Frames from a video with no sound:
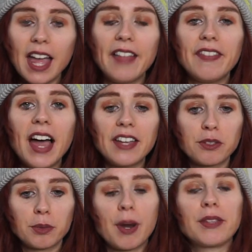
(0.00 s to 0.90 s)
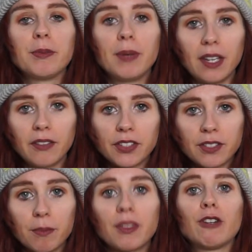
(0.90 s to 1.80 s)
And that is the recipe for
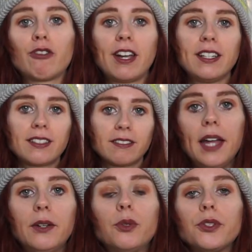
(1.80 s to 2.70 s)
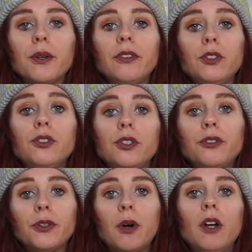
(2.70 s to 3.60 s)
something great. And also, if you do
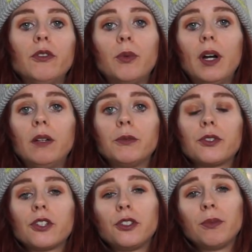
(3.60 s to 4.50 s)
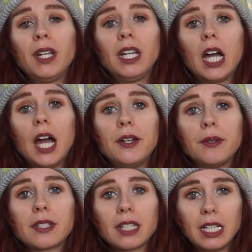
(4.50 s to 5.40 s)
feel overwhelmed with social media, I
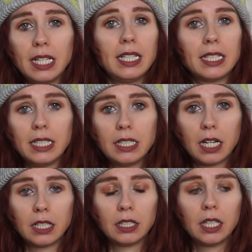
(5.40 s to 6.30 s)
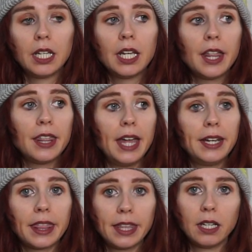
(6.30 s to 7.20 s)
know it's easily done,
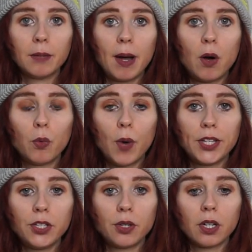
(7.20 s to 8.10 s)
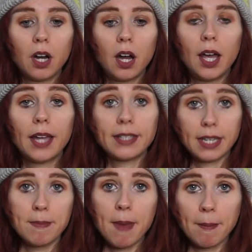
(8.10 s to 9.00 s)
then think about when you can hire a
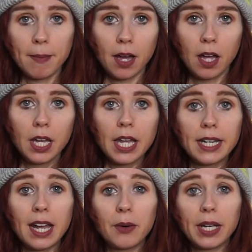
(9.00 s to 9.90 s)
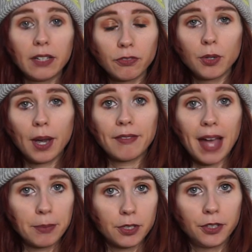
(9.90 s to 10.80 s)
team member. Now, if you have
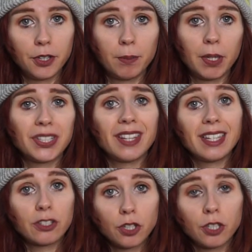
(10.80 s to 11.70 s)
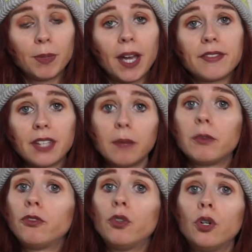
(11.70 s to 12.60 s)
absolutely no budget, this could be, I've said it
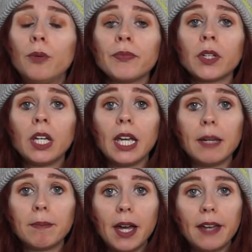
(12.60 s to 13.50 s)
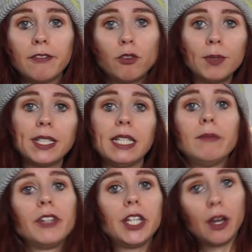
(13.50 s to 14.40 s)
before in my former
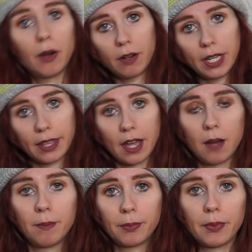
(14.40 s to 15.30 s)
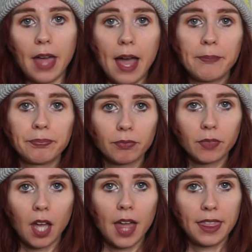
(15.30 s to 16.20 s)
team video, I'll link that up there.
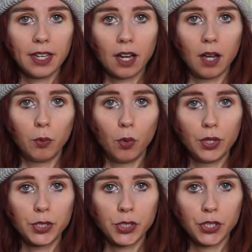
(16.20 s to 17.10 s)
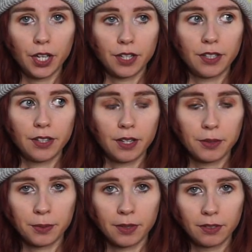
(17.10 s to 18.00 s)
I think I wore this shirt in that
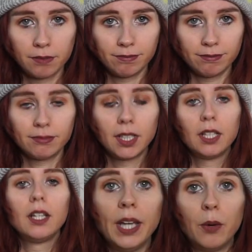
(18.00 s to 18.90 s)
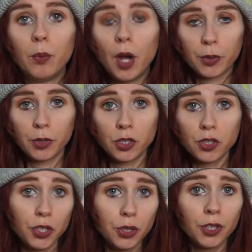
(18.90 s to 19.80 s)
one. Yeah, work with a
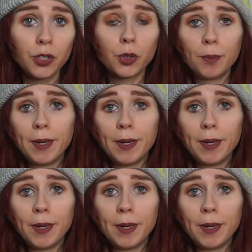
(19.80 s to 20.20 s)
student or